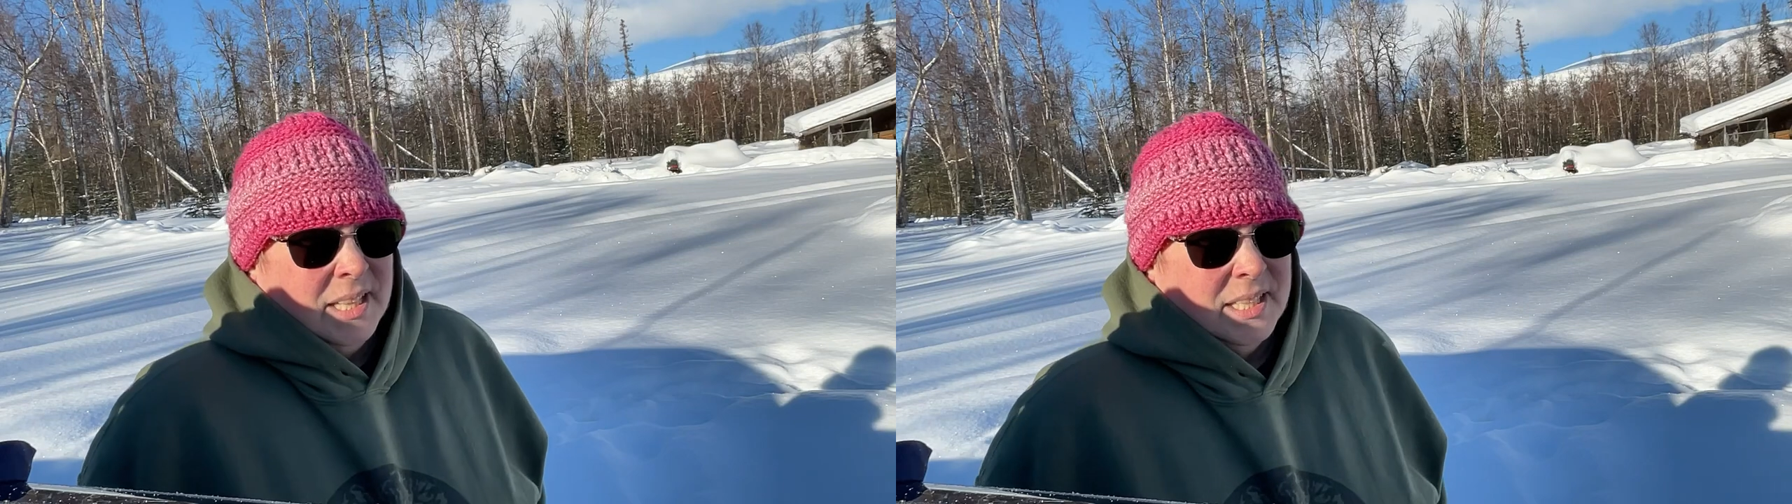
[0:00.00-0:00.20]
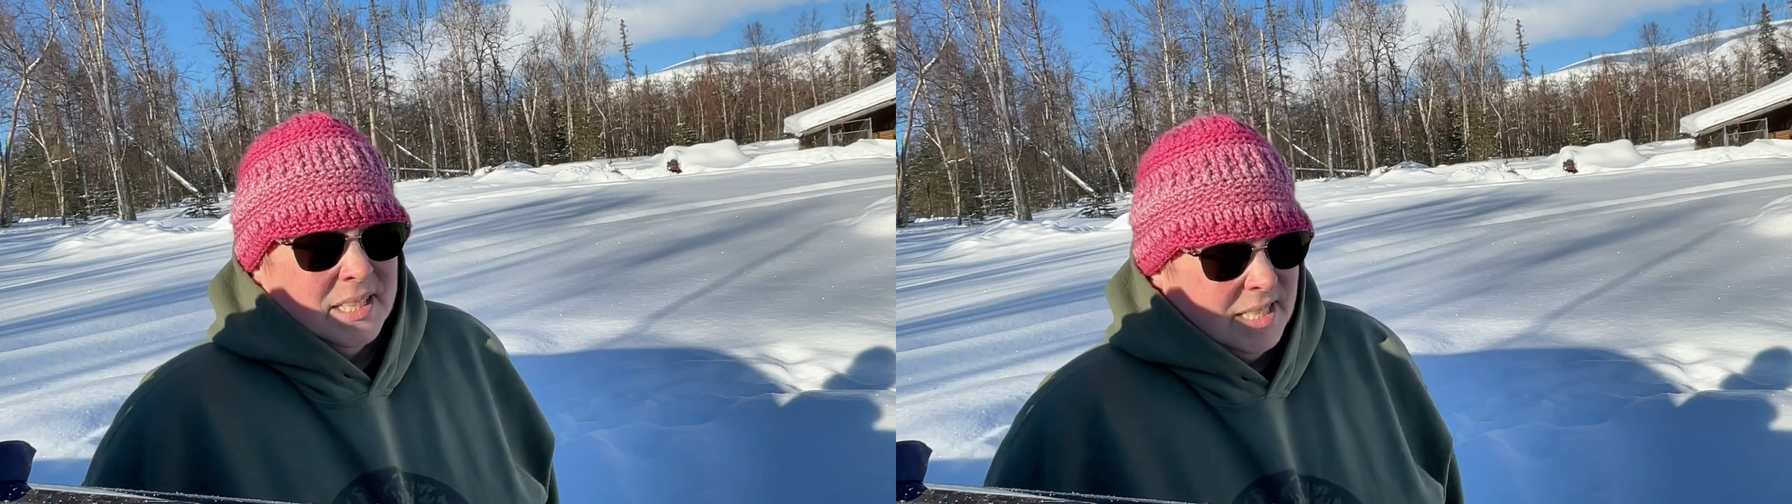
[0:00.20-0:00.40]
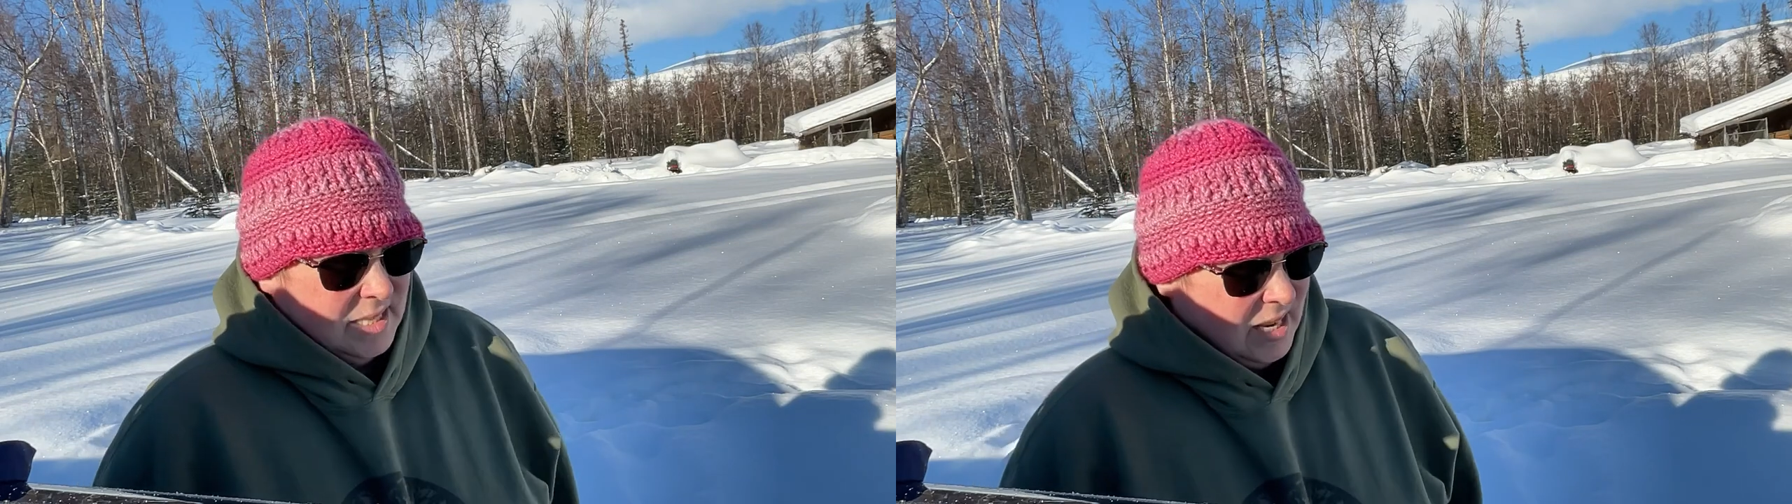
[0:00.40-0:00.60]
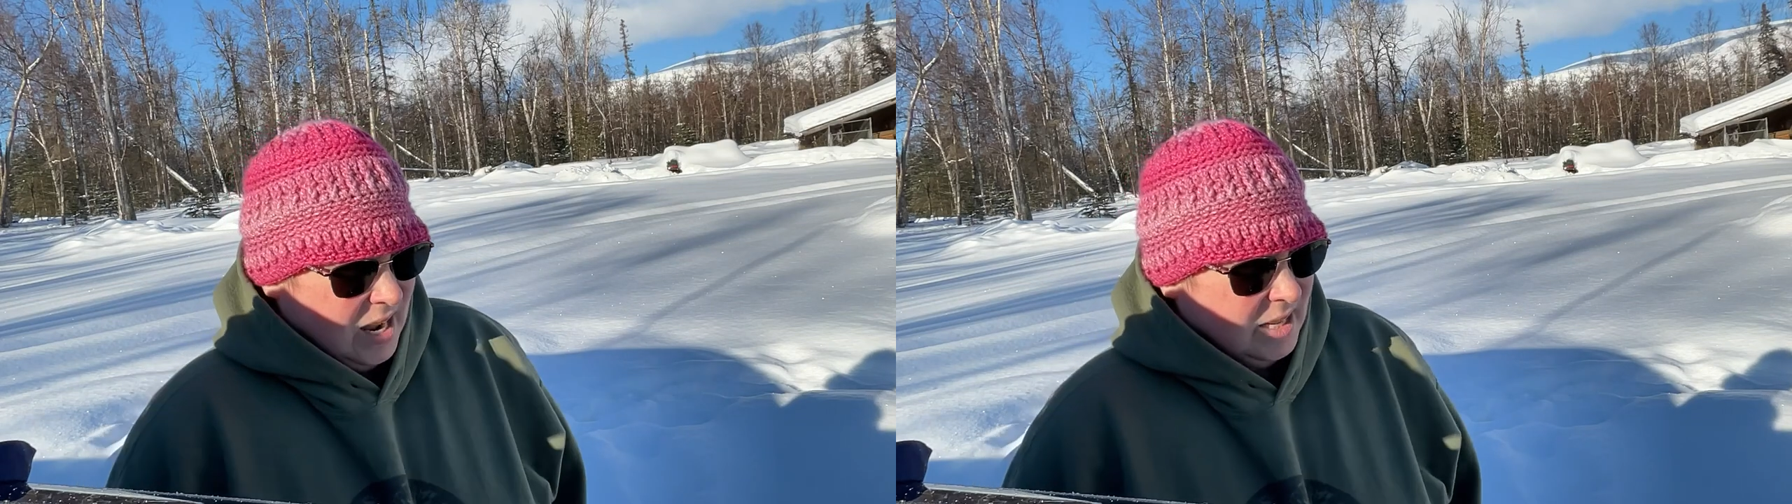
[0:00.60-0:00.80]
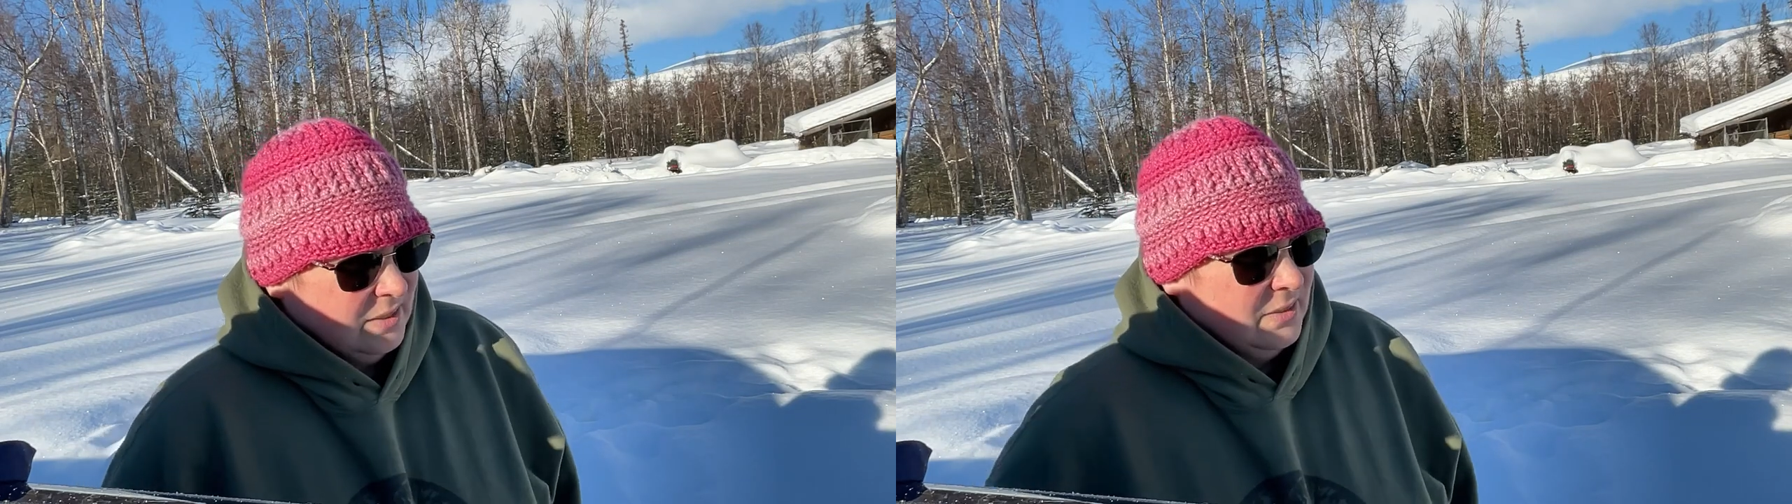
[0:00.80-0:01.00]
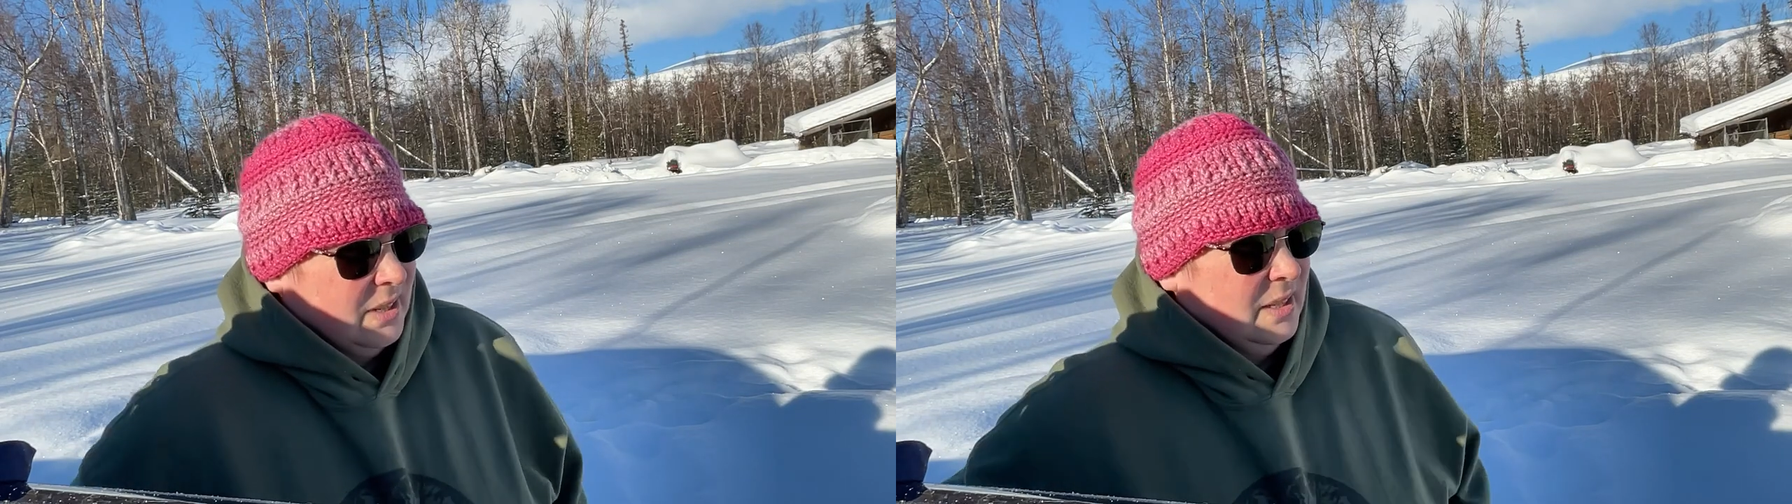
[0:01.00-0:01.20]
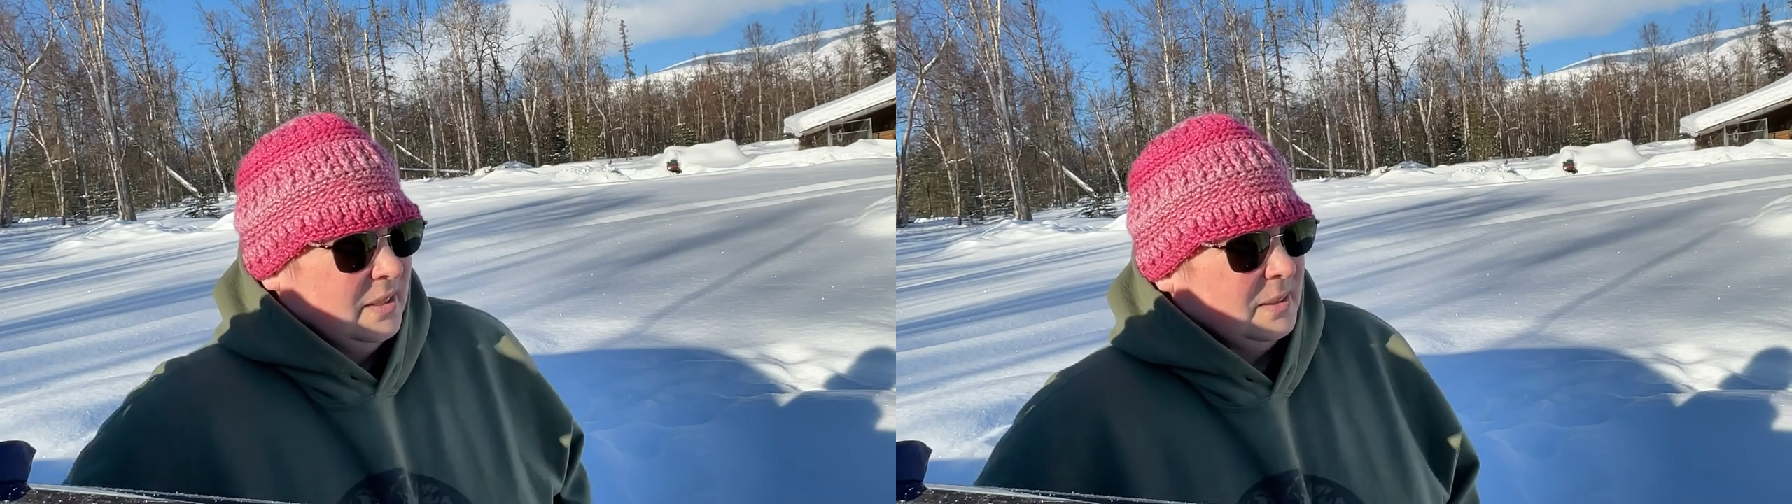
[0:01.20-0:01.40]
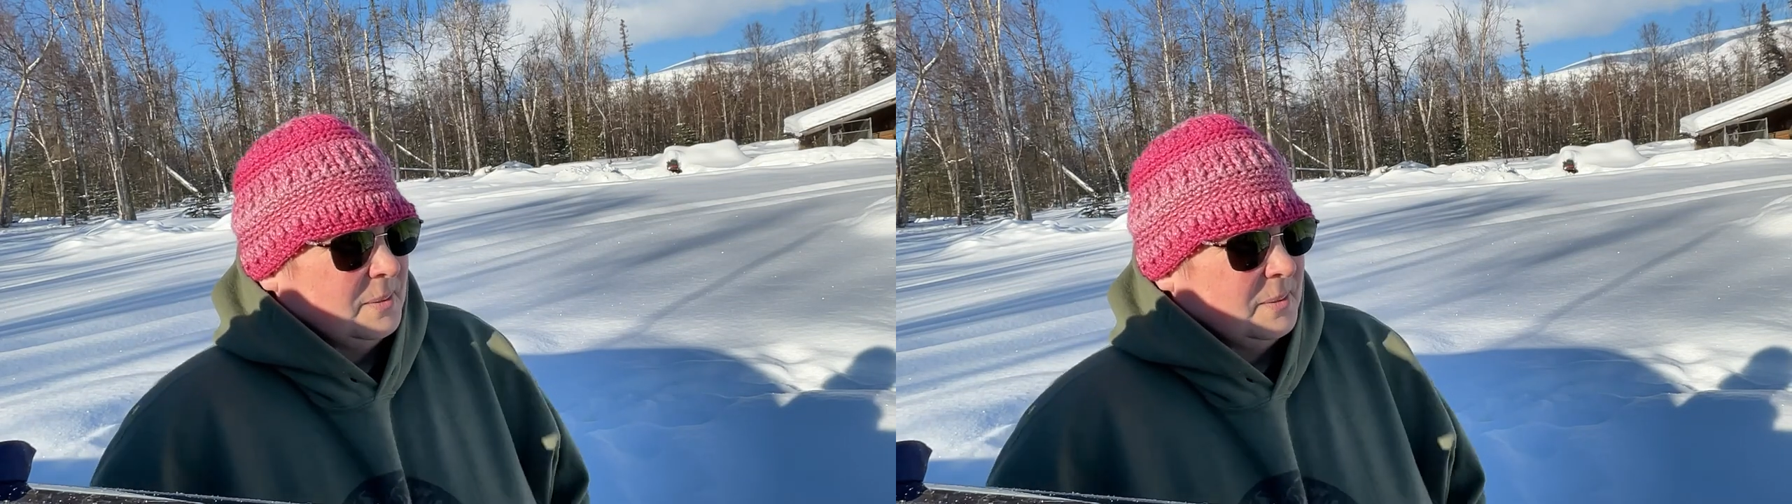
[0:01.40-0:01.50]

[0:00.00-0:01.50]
this is kind of a,